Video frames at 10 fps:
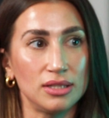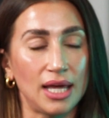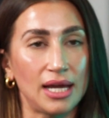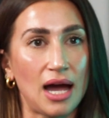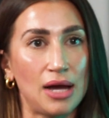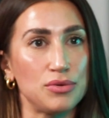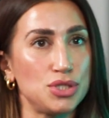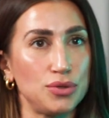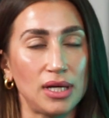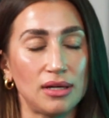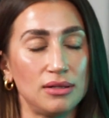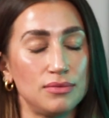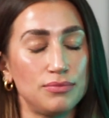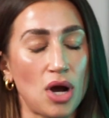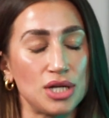Like I was doing a
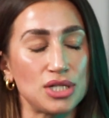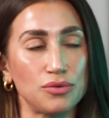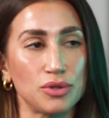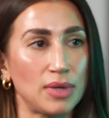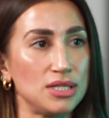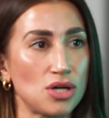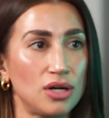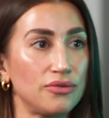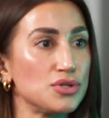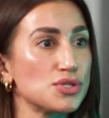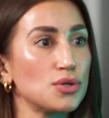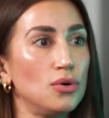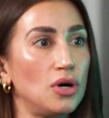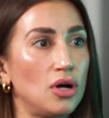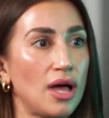project with my daughter for
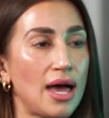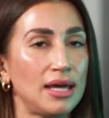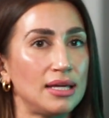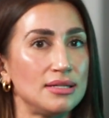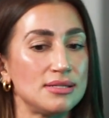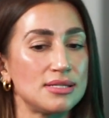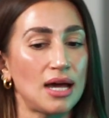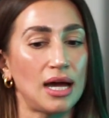school, and